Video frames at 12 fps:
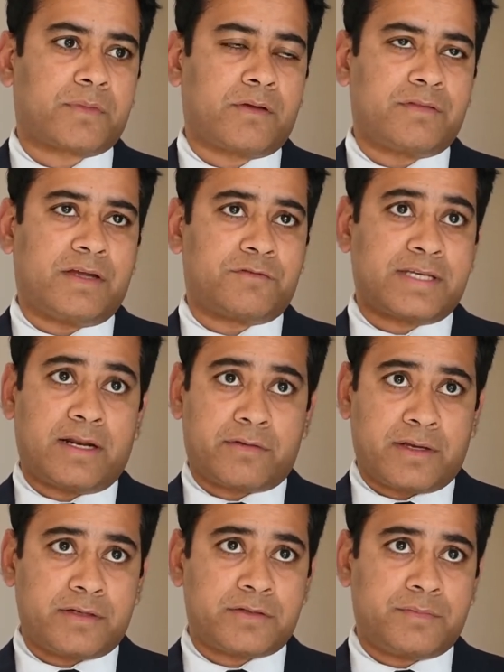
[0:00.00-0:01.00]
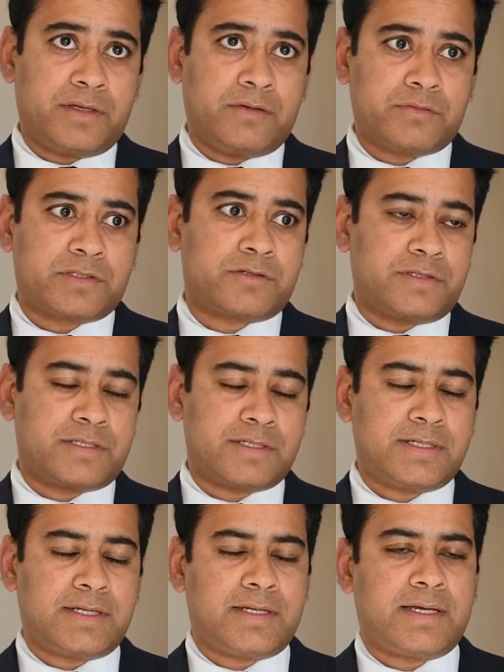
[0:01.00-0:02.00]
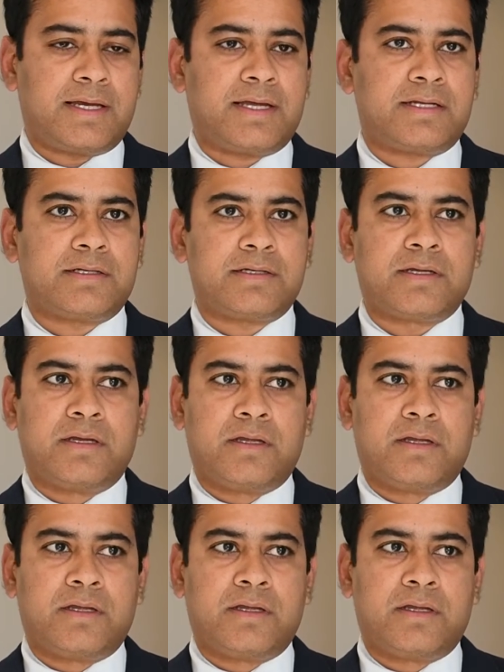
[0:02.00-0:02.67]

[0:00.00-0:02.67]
that was allocated to me, who was Tristan, and